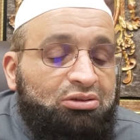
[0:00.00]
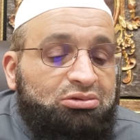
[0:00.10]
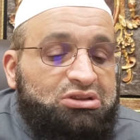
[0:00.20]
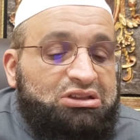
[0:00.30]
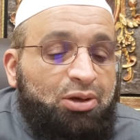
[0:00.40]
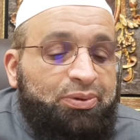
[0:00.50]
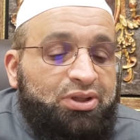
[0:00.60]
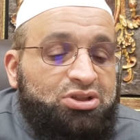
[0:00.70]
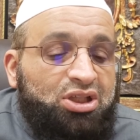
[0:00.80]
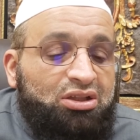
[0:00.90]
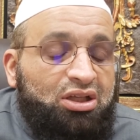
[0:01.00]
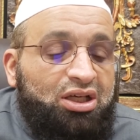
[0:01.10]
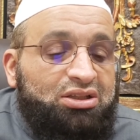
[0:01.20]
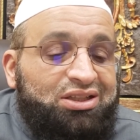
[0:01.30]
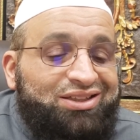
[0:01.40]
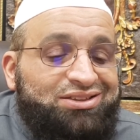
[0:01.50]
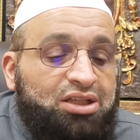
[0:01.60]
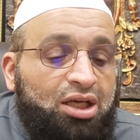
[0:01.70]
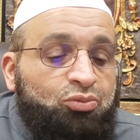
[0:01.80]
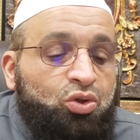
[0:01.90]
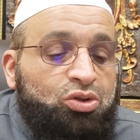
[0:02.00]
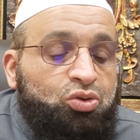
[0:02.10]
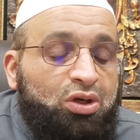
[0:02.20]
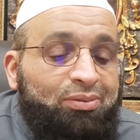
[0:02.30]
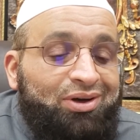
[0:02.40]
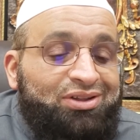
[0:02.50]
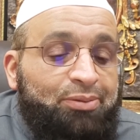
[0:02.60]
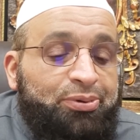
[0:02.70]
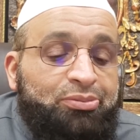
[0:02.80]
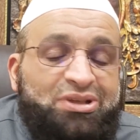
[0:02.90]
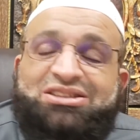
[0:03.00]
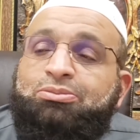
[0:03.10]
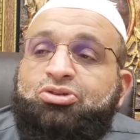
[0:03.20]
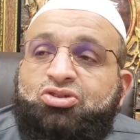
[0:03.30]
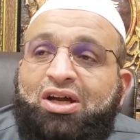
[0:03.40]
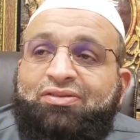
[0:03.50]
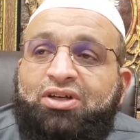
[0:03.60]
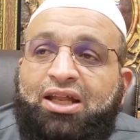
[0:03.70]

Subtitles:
We'll stop here inshallah, and next time we're going to talk about the permissible travel